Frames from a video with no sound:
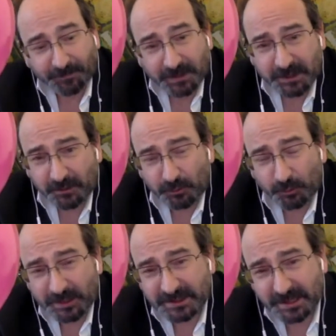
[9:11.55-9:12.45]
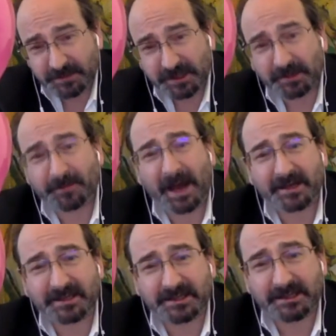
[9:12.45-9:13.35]
So it seems that about
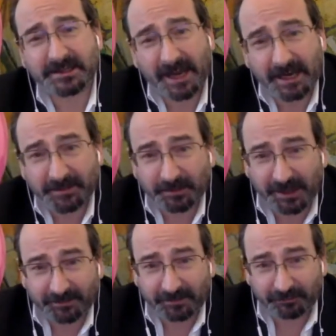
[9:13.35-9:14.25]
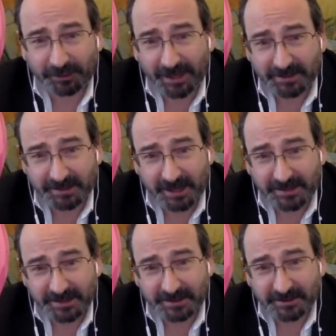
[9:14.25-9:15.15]
a sustainable level of greenhouse
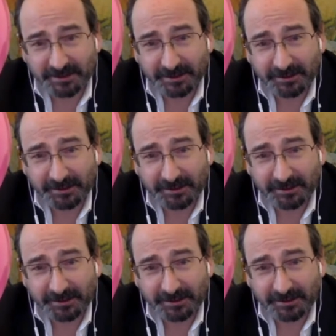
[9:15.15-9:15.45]
gases